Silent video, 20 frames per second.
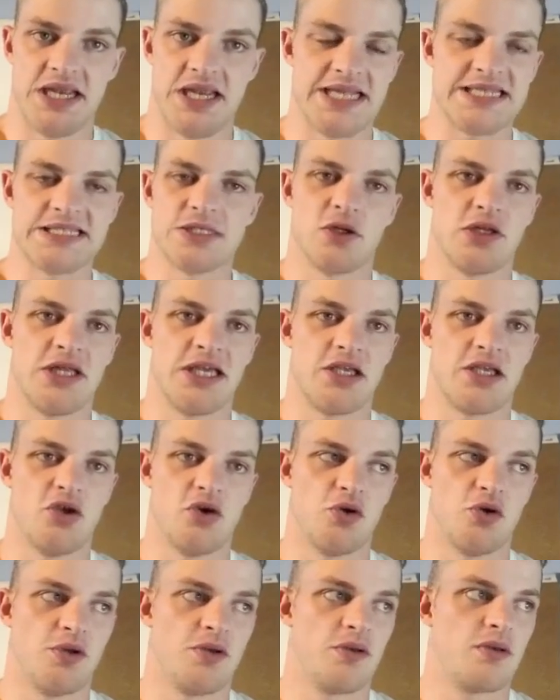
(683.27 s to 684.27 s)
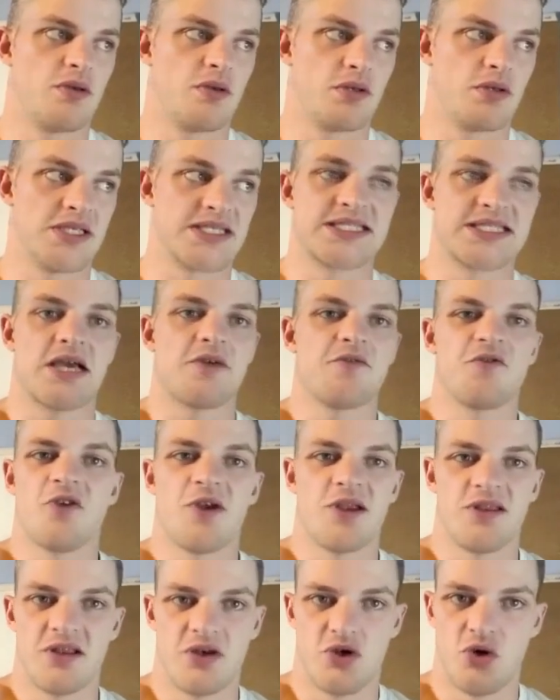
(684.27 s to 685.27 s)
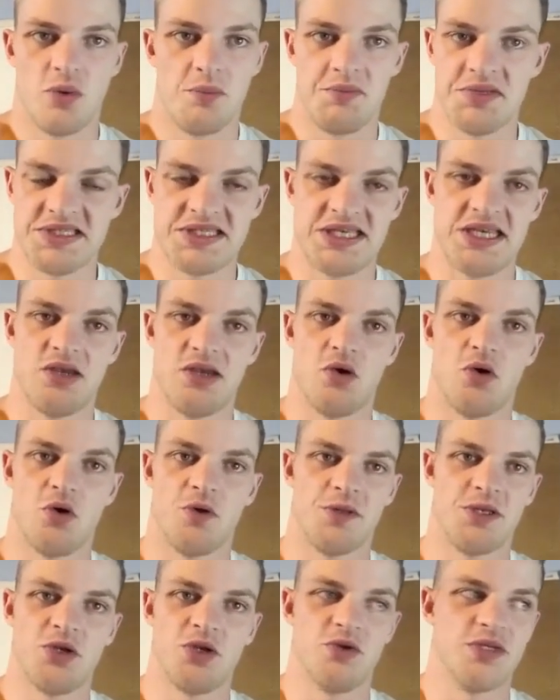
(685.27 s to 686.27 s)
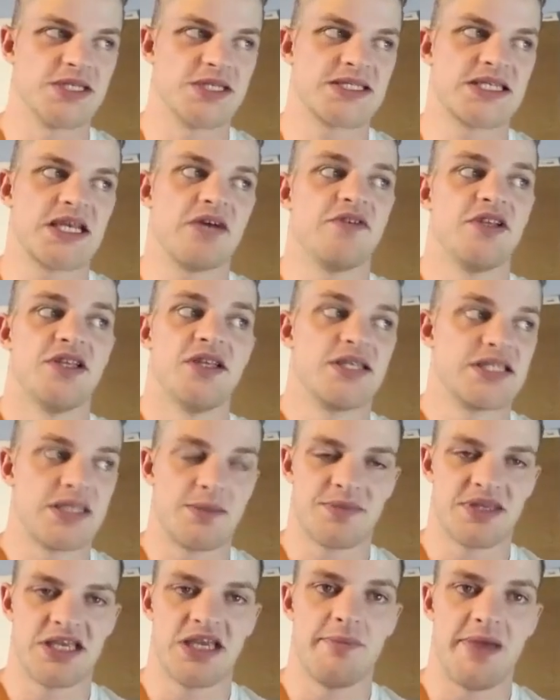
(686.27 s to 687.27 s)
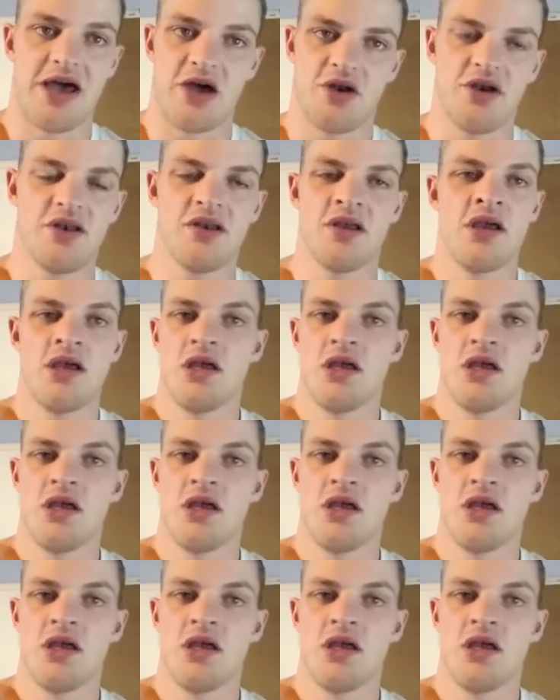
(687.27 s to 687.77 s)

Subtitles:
It's not like you're discovering that you're busy or that you discovered something about it.